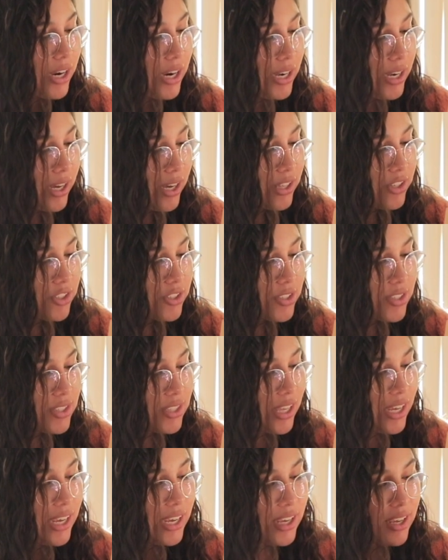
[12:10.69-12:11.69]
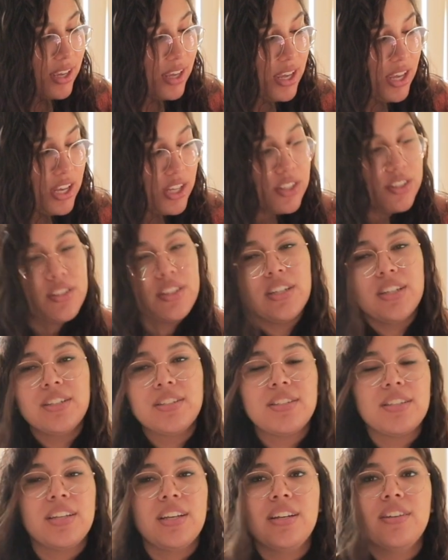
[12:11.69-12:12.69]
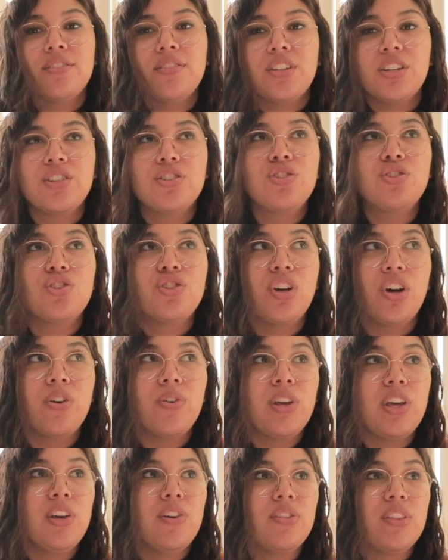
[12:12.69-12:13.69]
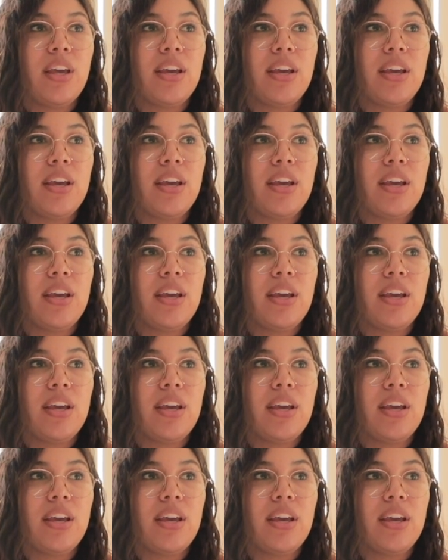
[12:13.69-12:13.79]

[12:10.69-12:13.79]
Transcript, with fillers: And I just like, Seriously, they're so cute.